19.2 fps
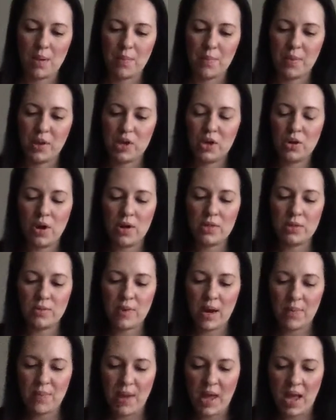But you're on the
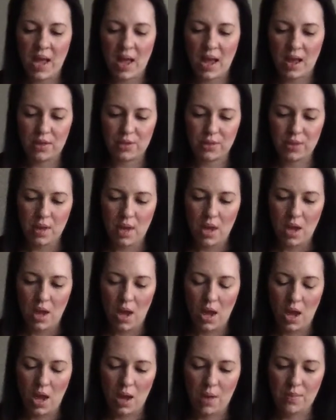right path
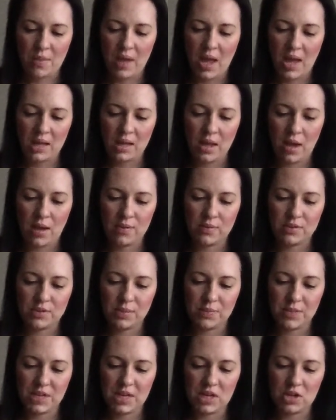of
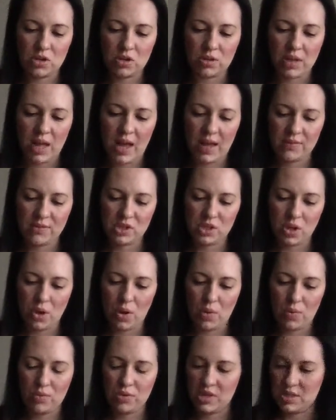something in your life.
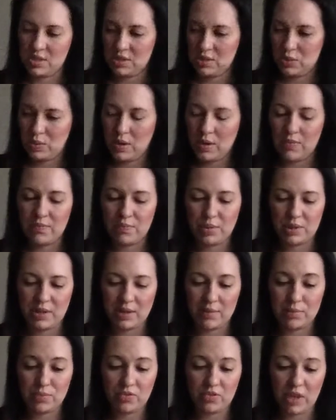So this twin
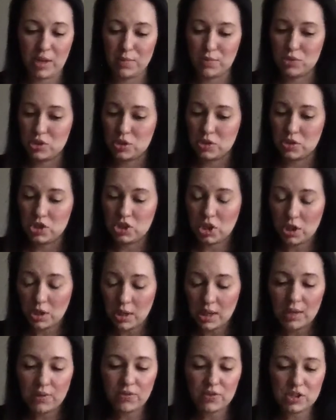flame
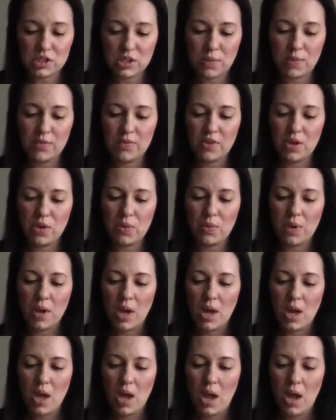journey for some of you,
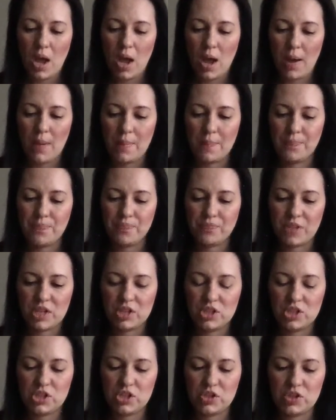
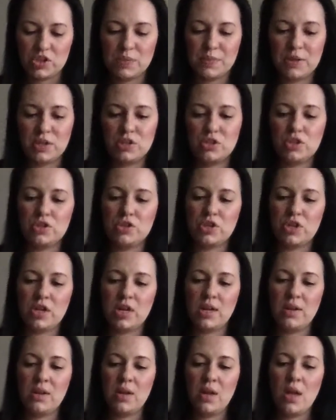just your spiritual
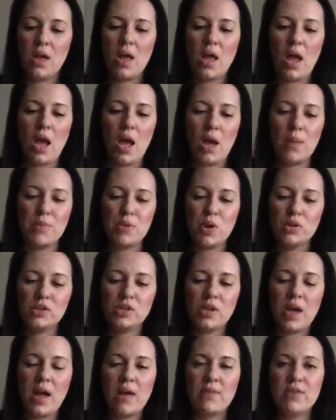journey. You also
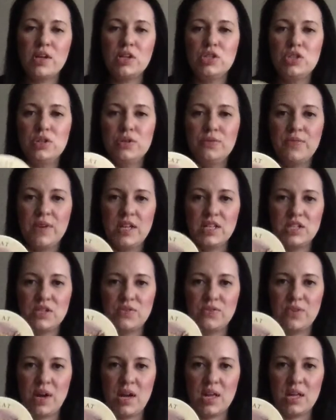have a two-faced
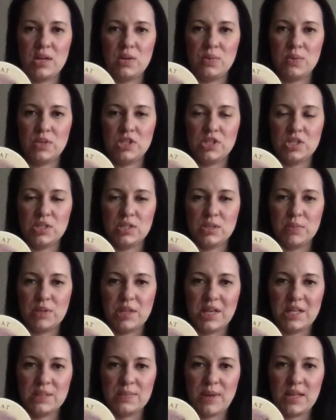friend, which is
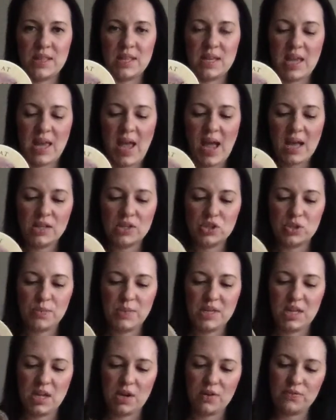symbolized by the cat, so be
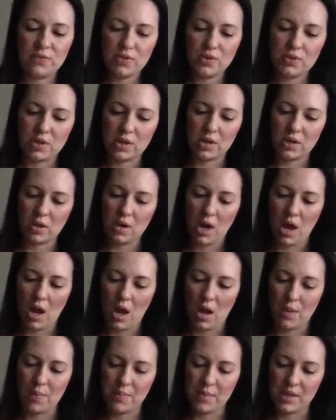careful. There
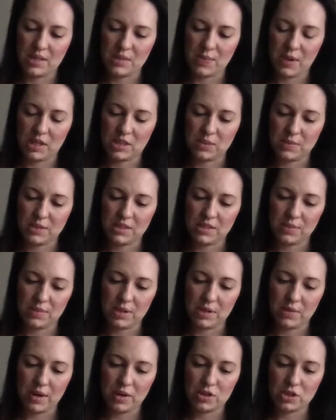is possibly
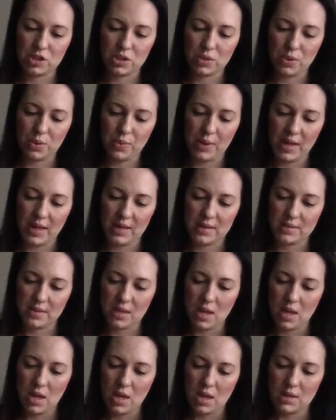somebody around you who
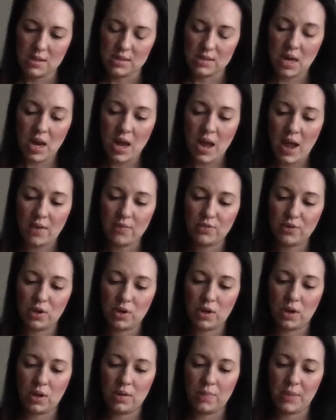does not have
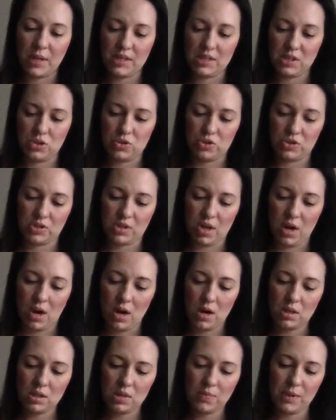your best interest at
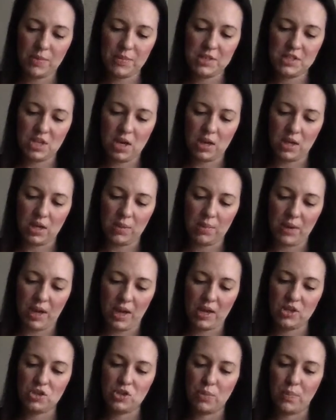heart, but may be talking
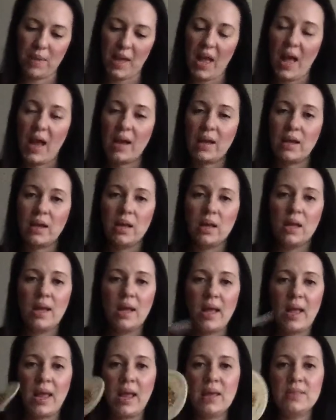behind your back.
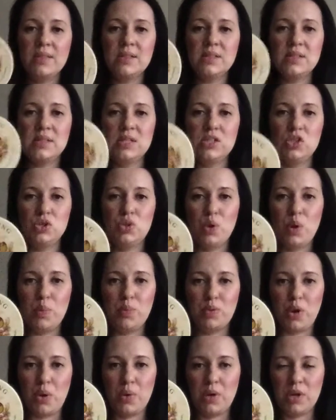And this leads to a
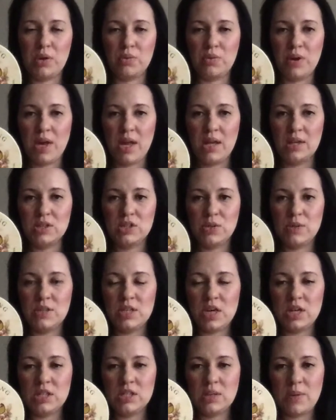broken ring. So it
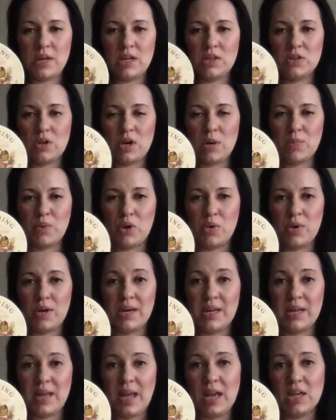talks about either a broken
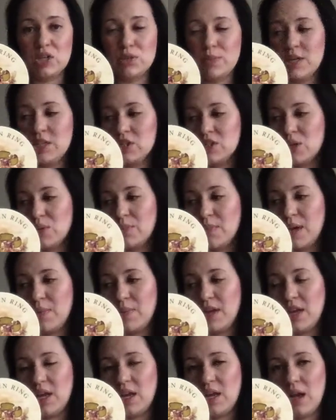engagement, so
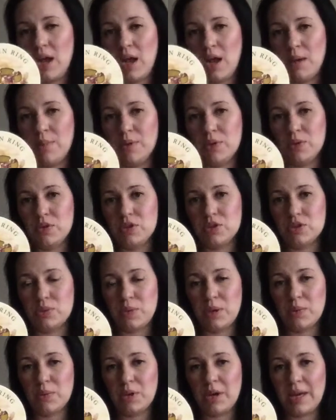maybe you and your
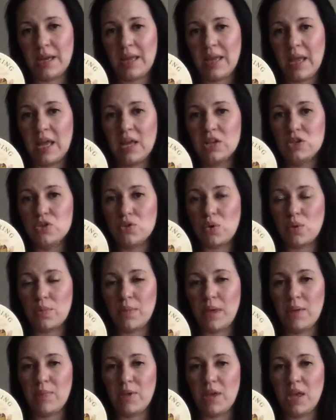twin were engaged, or
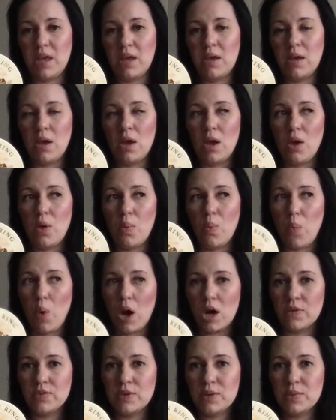maybe
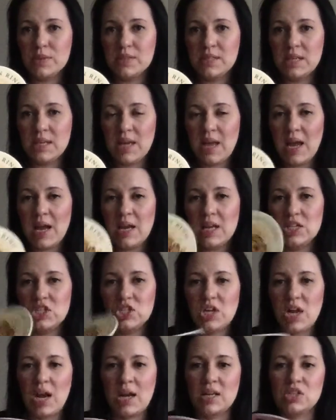one of you was
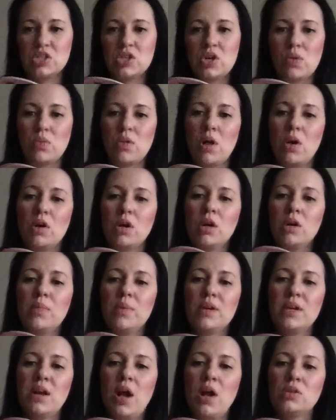engaged and is no longer,
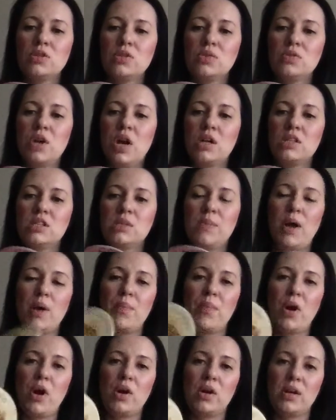but it also talks
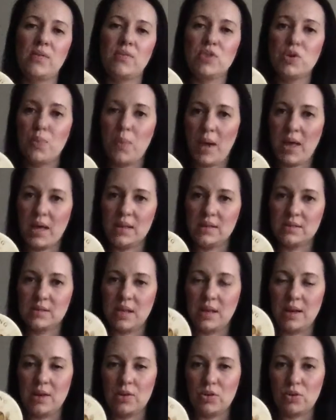about parting of the ways
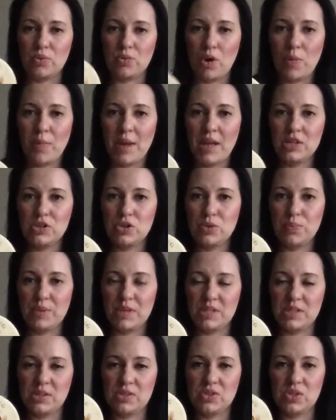in either romance or
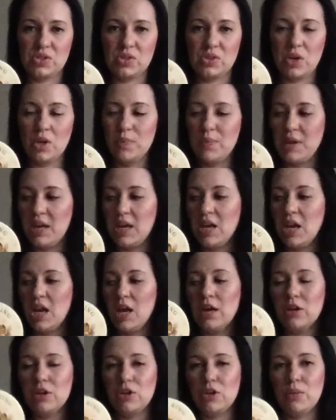business. This could be
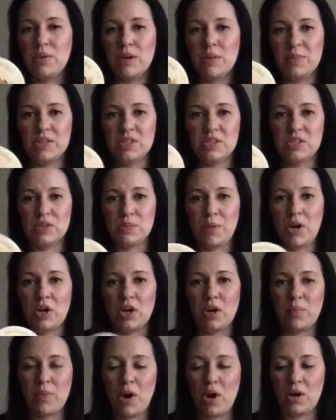you and a business
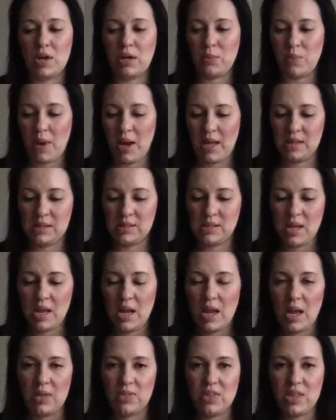partner parting ways.
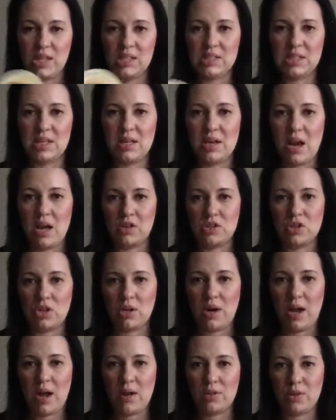and things did not
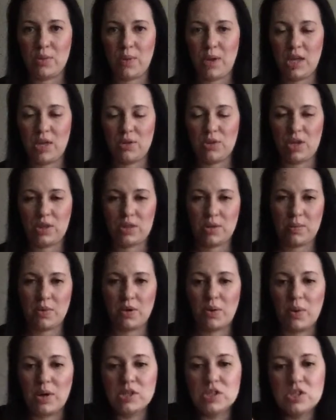turn out the way you thought they were
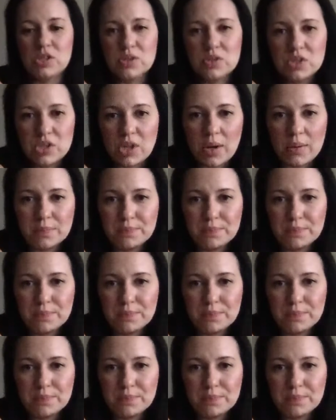going to. So,